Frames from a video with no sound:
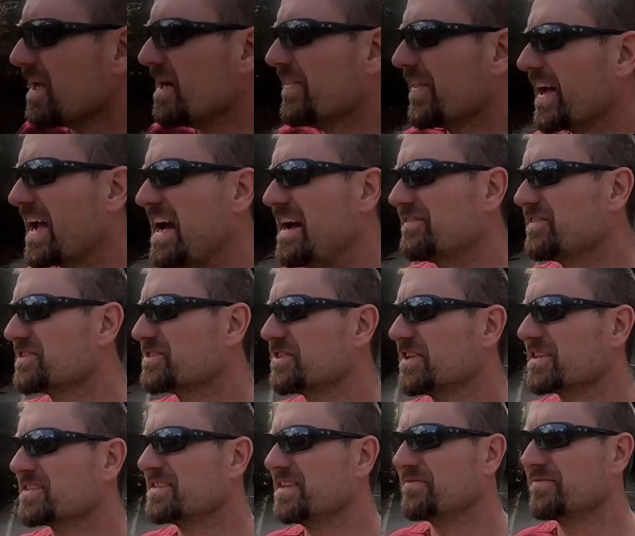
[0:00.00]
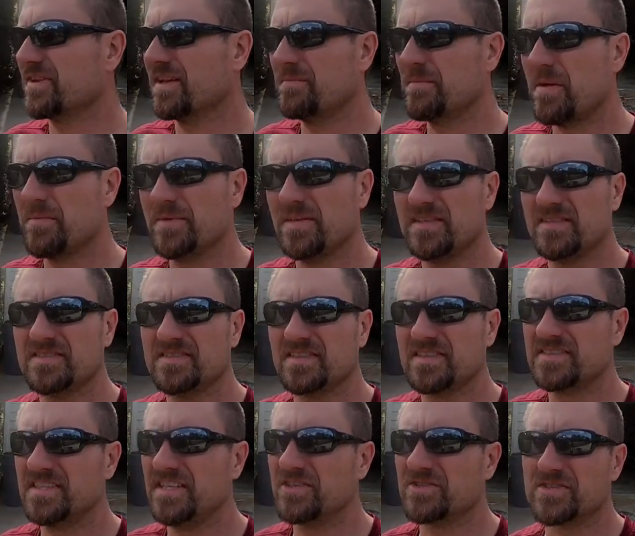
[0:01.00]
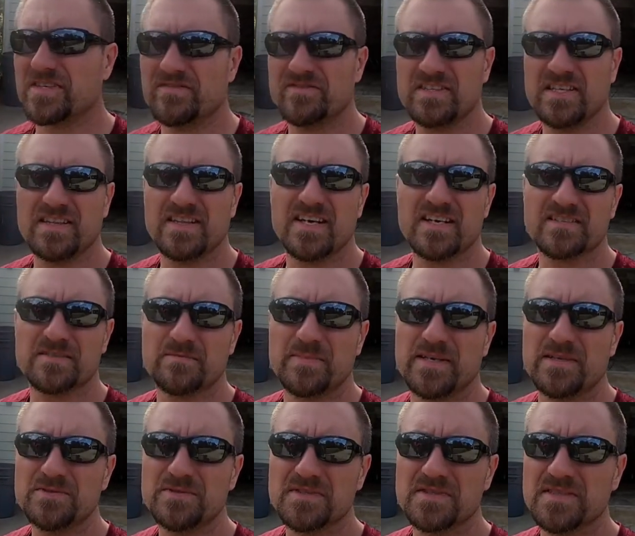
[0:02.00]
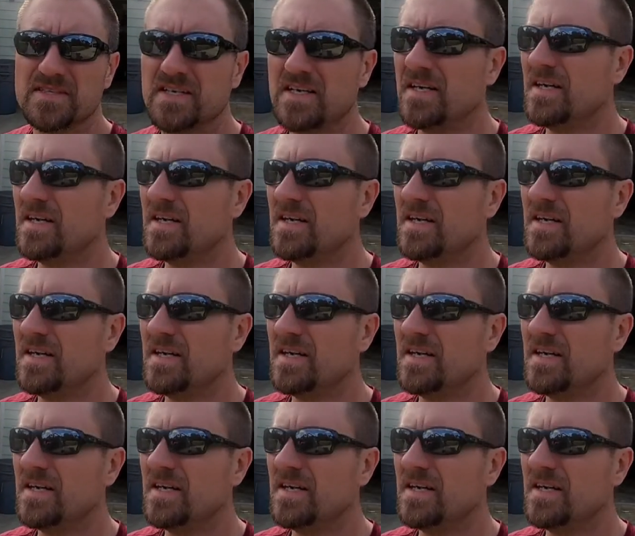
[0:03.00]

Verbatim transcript: I gonna have this truck set for like maybe 16 or 17,000 pounds,